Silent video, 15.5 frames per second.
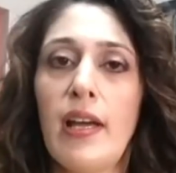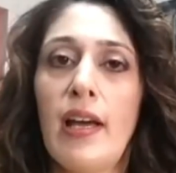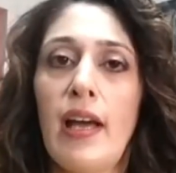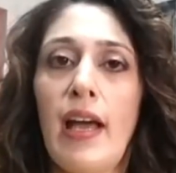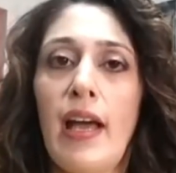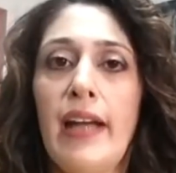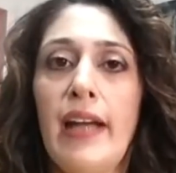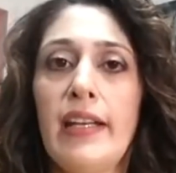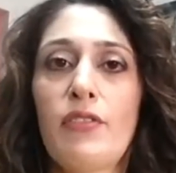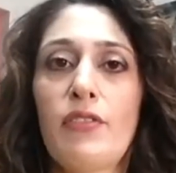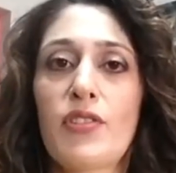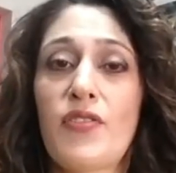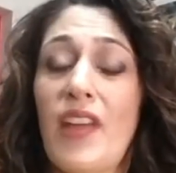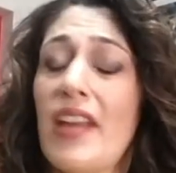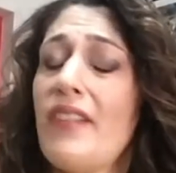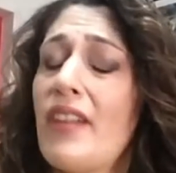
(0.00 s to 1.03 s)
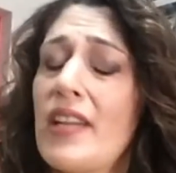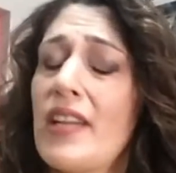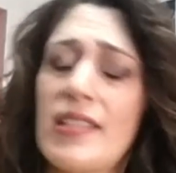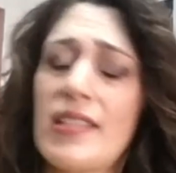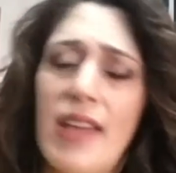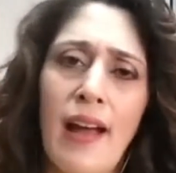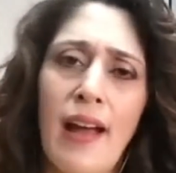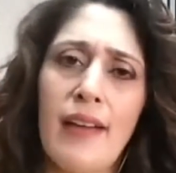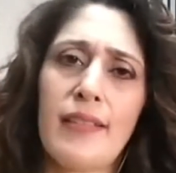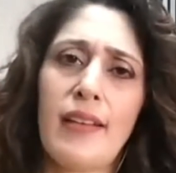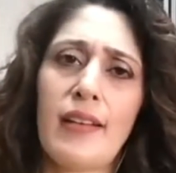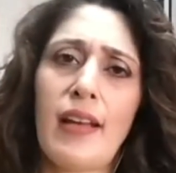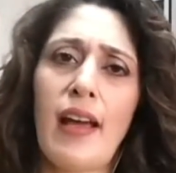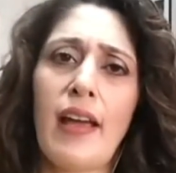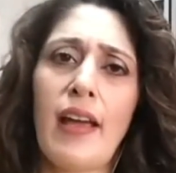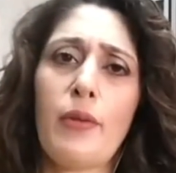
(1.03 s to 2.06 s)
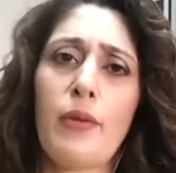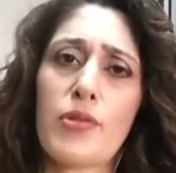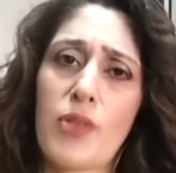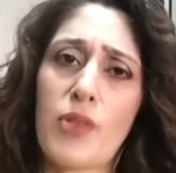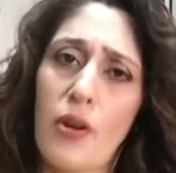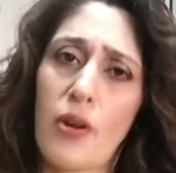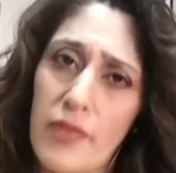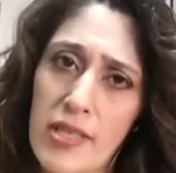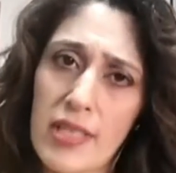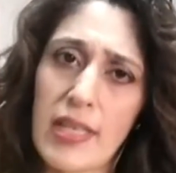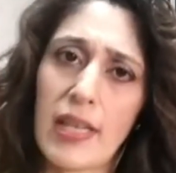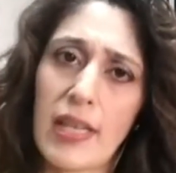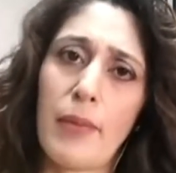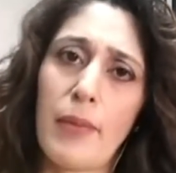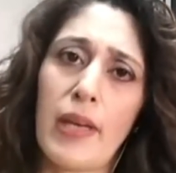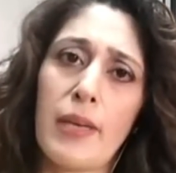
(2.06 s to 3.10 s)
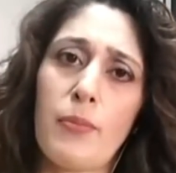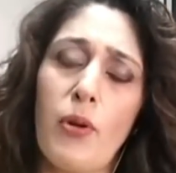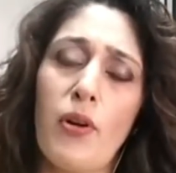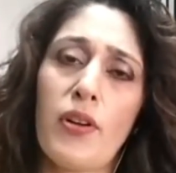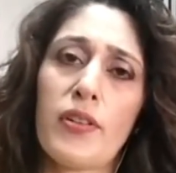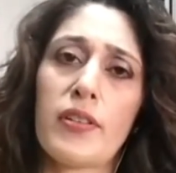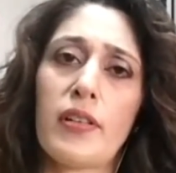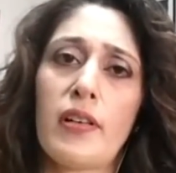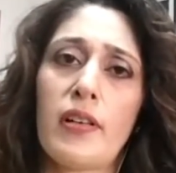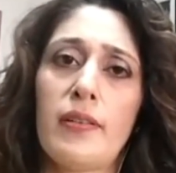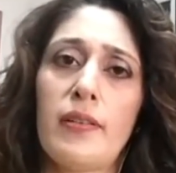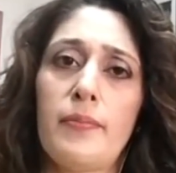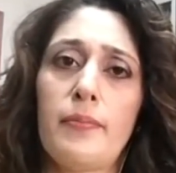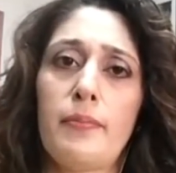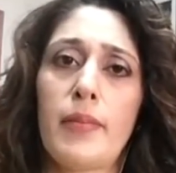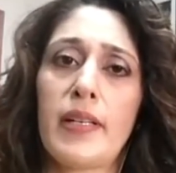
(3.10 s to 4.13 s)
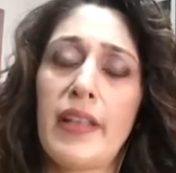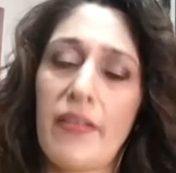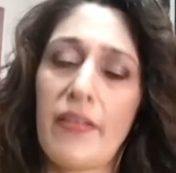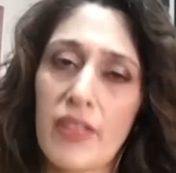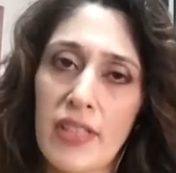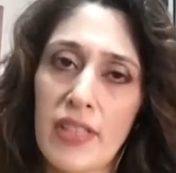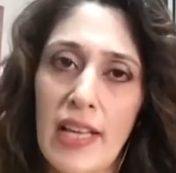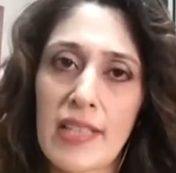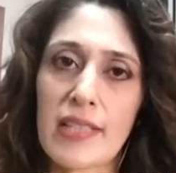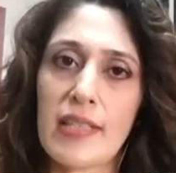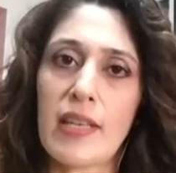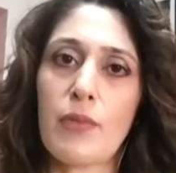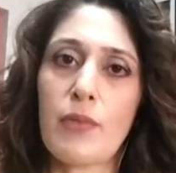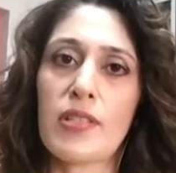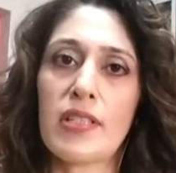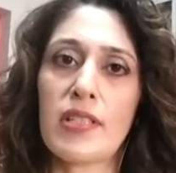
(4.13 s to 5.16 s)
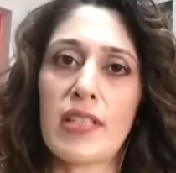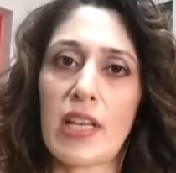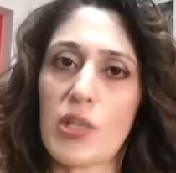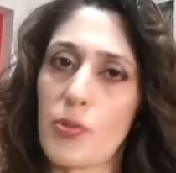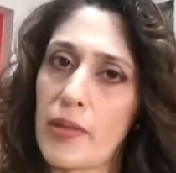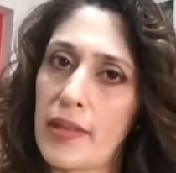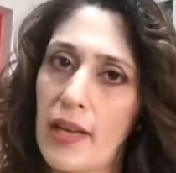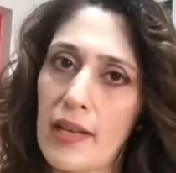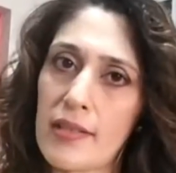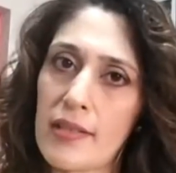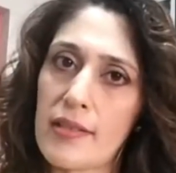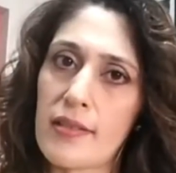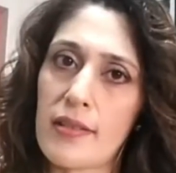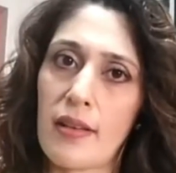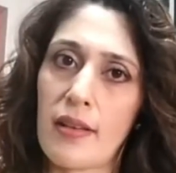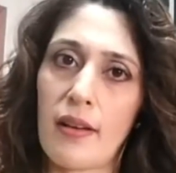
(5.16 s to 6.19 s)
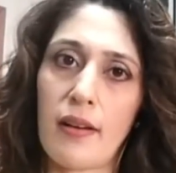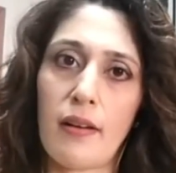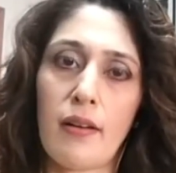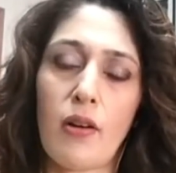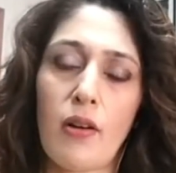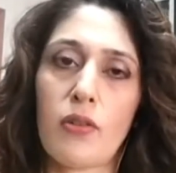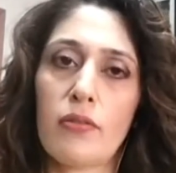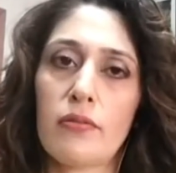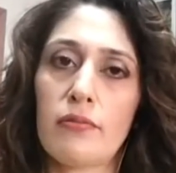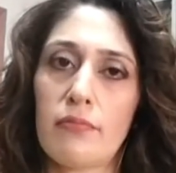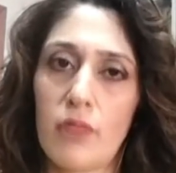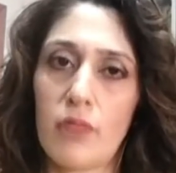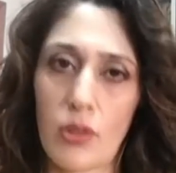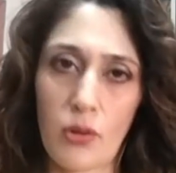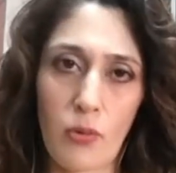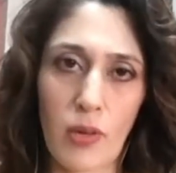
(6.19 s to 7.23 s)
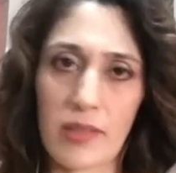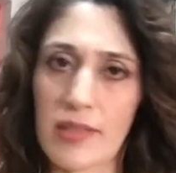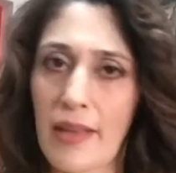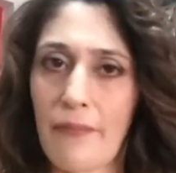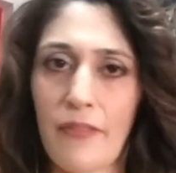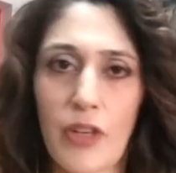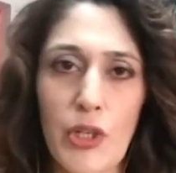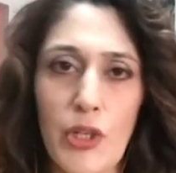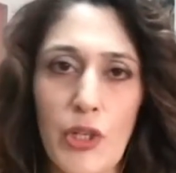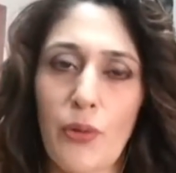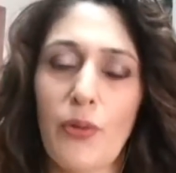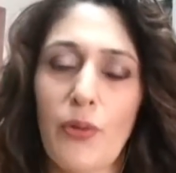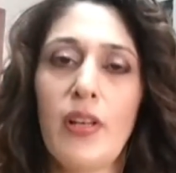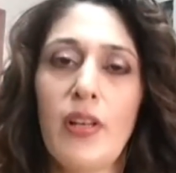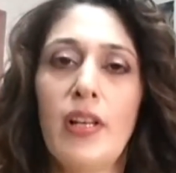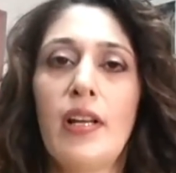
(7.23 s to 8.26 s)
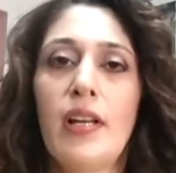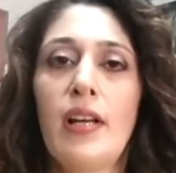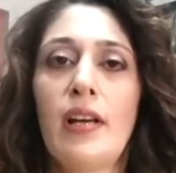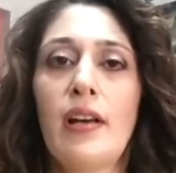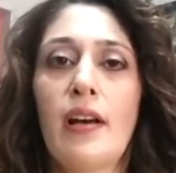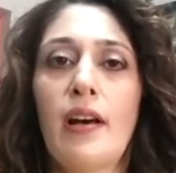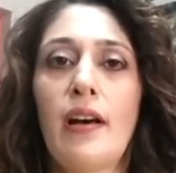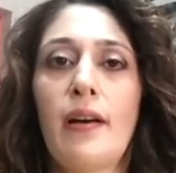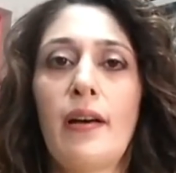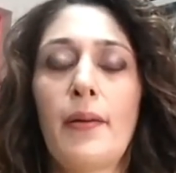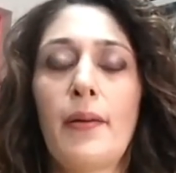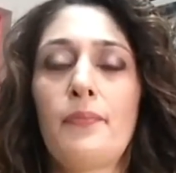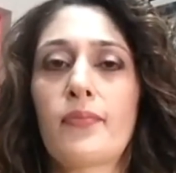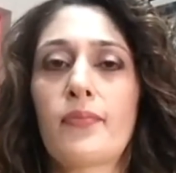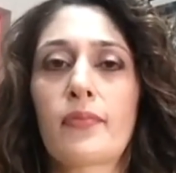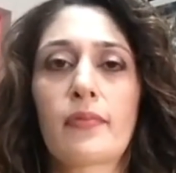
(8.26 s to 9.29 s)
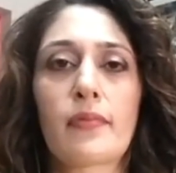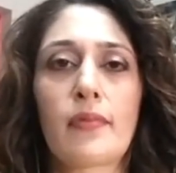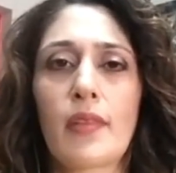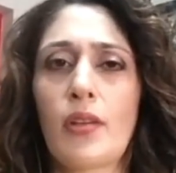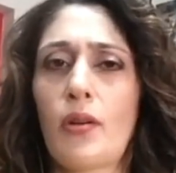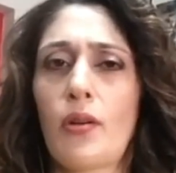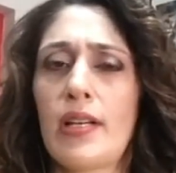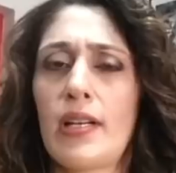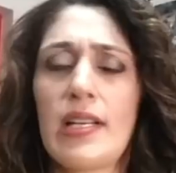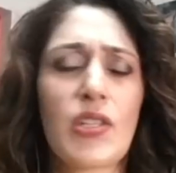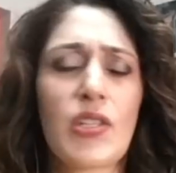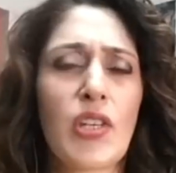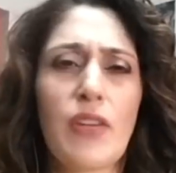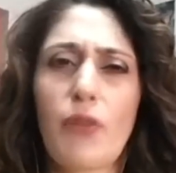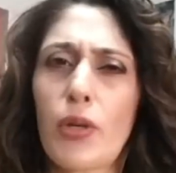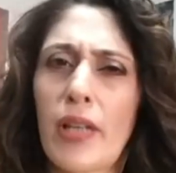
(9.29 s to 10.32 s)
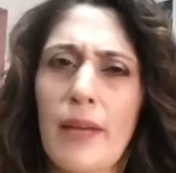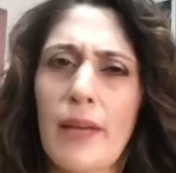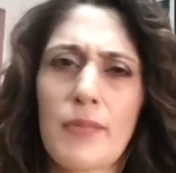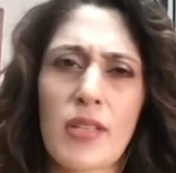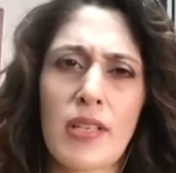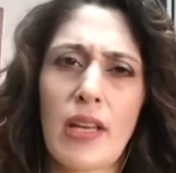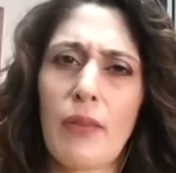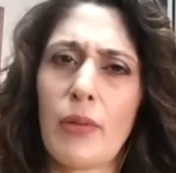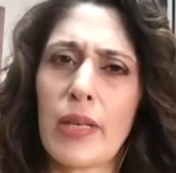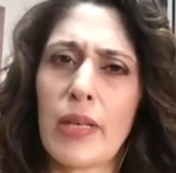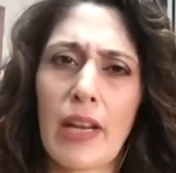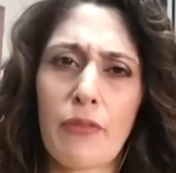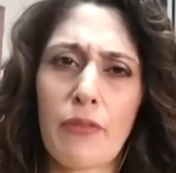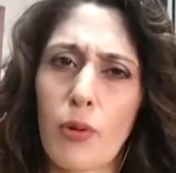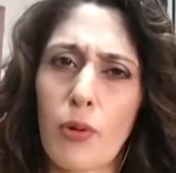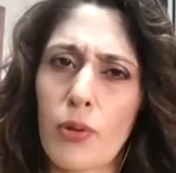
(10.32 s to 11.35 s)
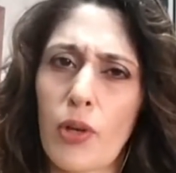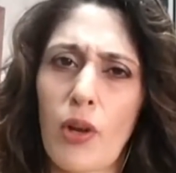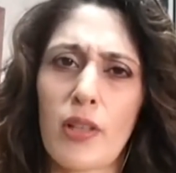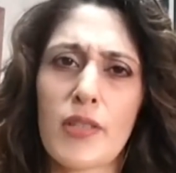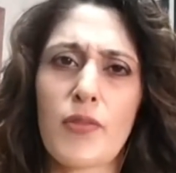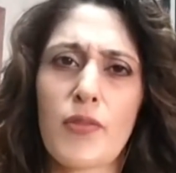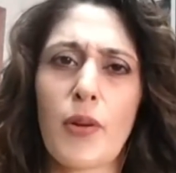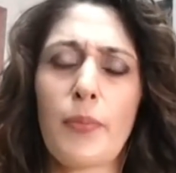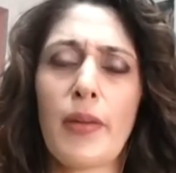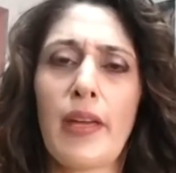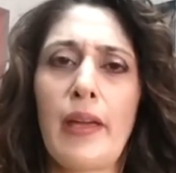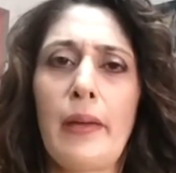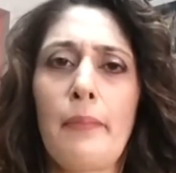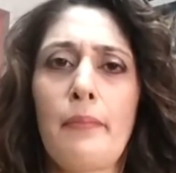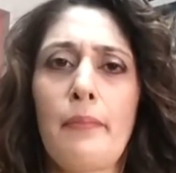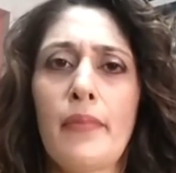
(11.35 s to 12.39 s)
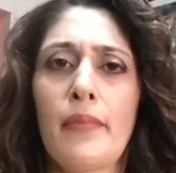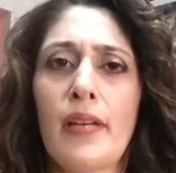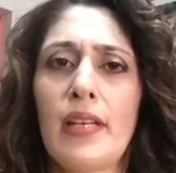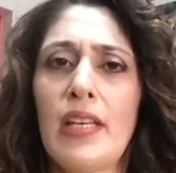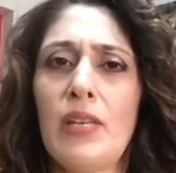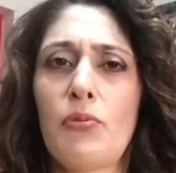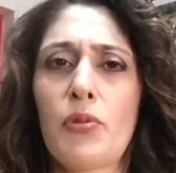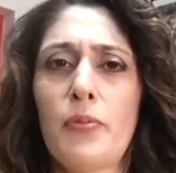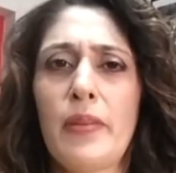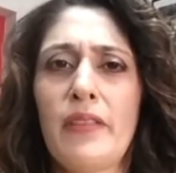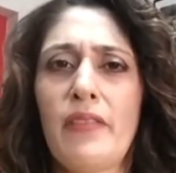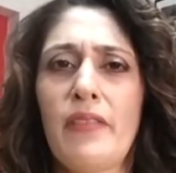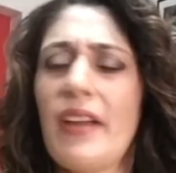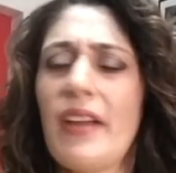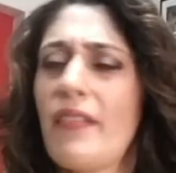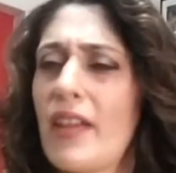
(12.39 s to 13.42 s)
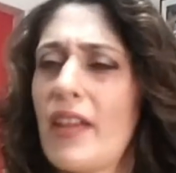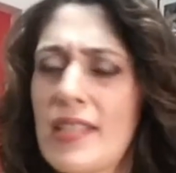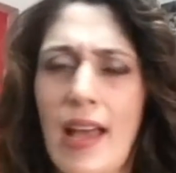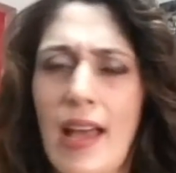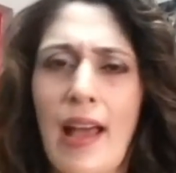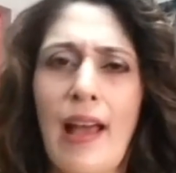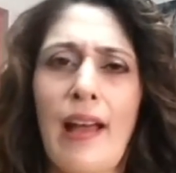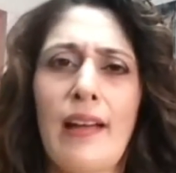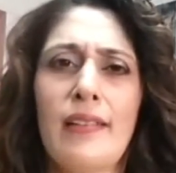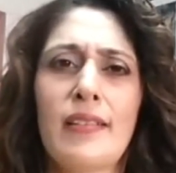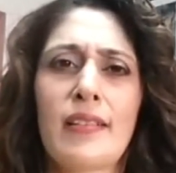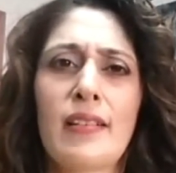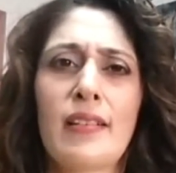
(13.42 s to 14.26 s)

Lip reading: And he was very sad that I was not visiting him anymore. But nevertheless, he was in touch with us on WhatsApp video. At least 3 4 times a day we'd get phone calls from him. He would be very sad.